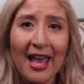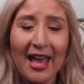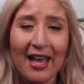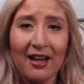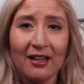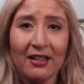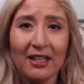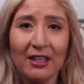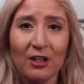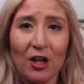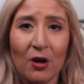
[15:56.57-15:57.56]
And,
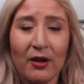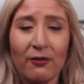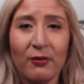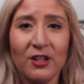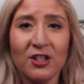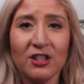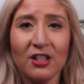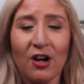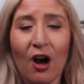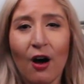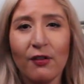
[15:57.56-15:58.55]
you know, if we just
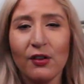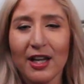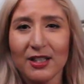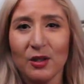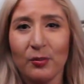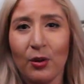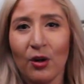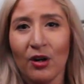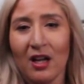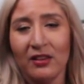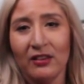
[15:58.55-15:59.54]
can offer that
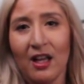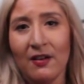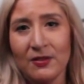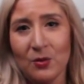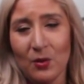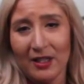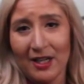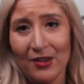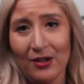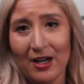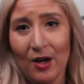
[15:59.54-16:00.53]
support and love
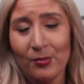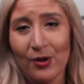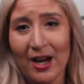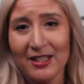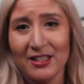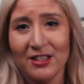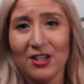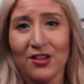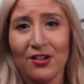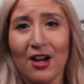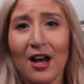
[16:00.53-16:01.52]
another and help rise each
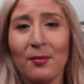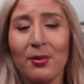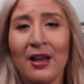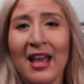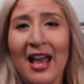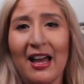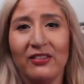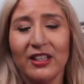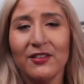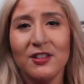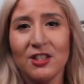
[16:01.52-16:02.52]
other up and
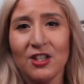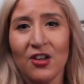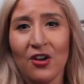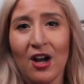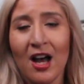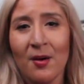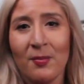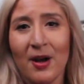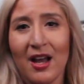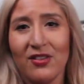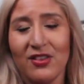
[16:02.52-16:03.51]
lift each other up,
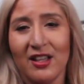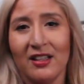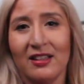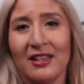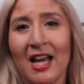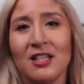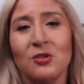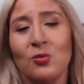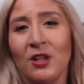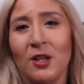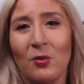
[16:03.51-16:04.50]
I think that's
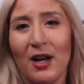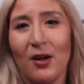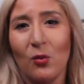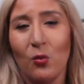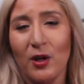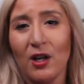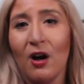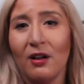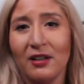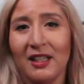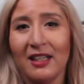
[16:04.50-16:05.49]
really what we
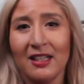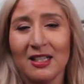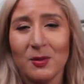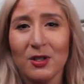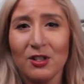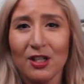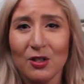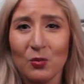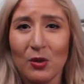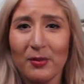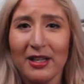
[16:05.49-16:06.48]
all need, especially as
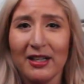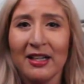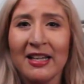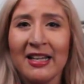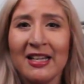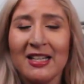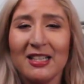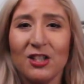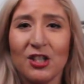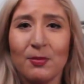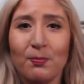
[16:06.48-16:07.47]
women,
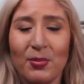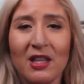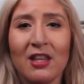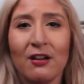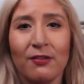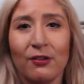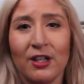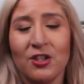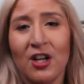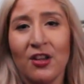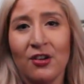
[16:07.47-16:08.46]
to just be there for
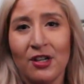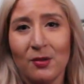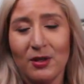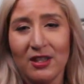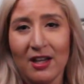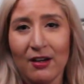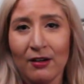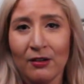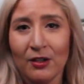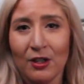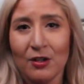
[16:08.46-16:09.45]
each other and to be
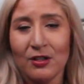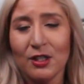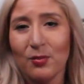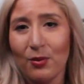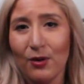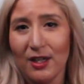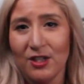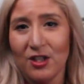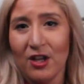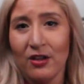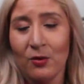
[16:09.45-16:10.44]
there, you know, to support
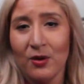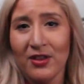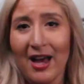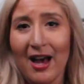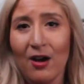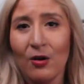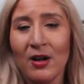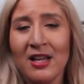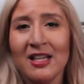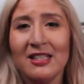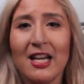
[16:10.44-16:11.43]
each other without
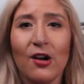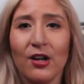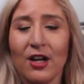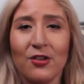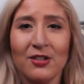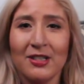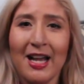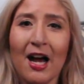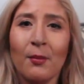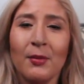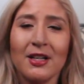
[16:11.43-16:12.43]
tearing others
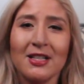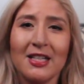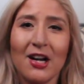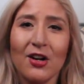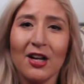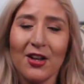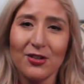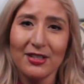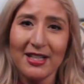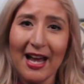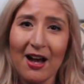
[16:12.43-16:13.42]
down, because tearing
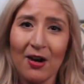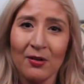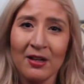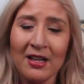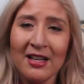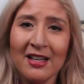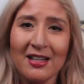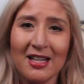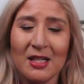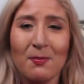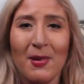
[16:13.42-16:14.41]
others down
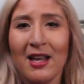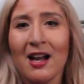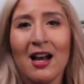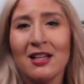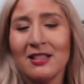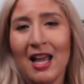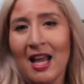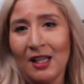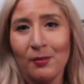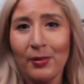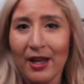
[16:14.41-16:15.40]
doesn't make us
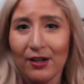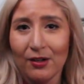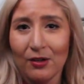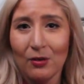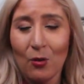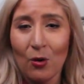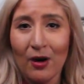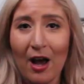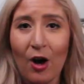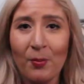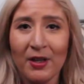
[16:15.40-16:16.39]
any better, or
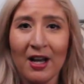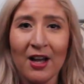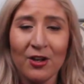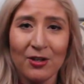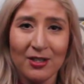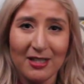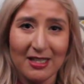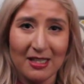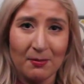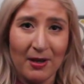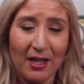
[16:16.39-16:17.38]
helping others
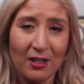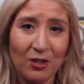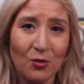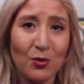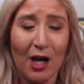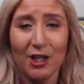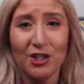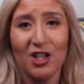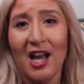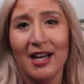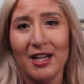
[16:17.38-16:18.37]
doesn't make you not
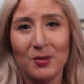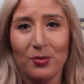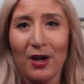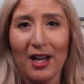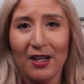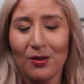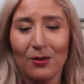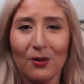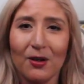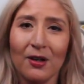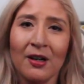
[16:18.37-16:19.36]
shine as bright
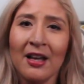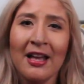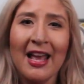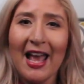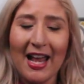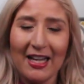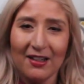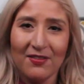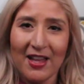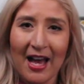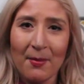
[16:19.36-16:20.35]
or any
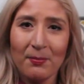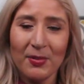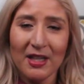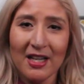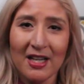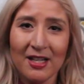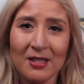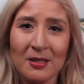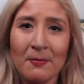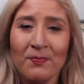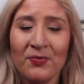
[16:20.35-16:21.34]
of that, because
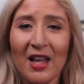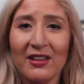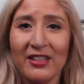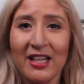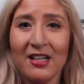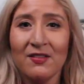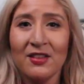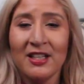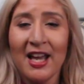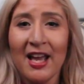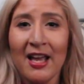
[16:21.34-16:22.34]
at the end of the
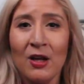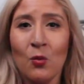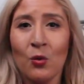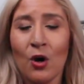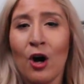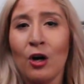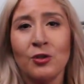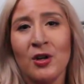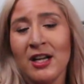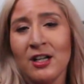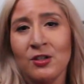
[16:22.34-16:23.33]
day, we're all
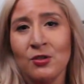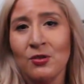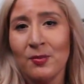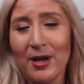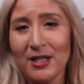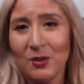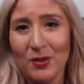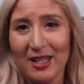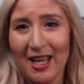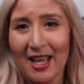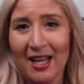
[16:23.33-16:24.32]
trying to do the best we
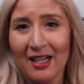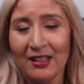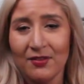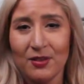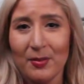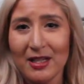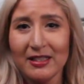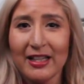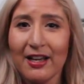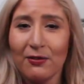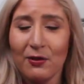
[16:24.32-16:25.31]
can and live the best
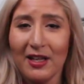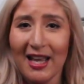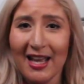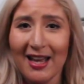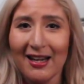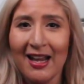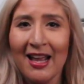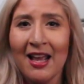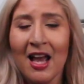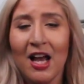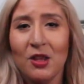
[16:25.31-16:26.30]
life we can,
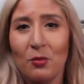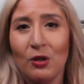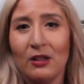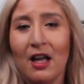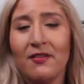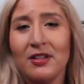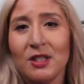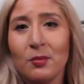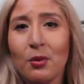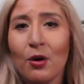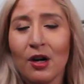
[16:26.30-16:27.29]
and the more love and
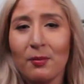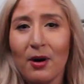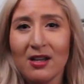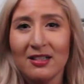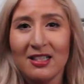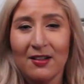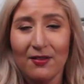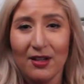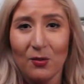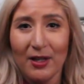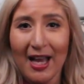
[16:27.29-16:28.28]
support and
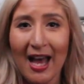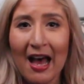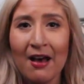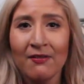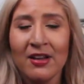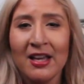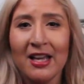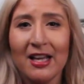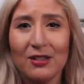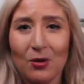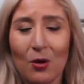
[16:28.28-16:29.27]
positivity we have,
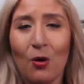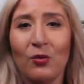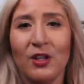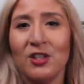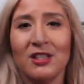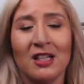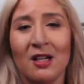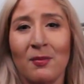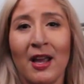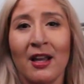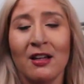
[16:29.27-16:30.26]
it's only just going to
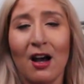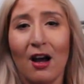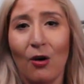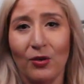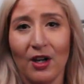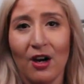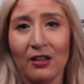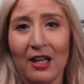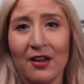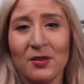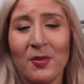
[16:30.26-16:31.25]
make not only our
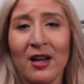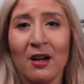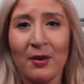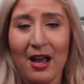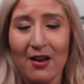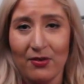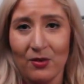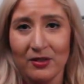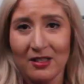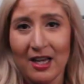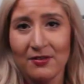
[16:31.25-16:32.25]
lives better, but
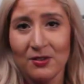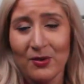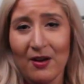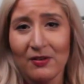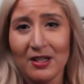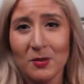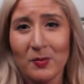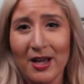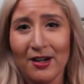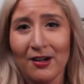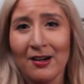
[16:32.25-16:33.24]
everyone's lives around us
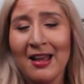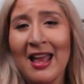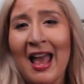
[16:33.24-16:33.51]
better.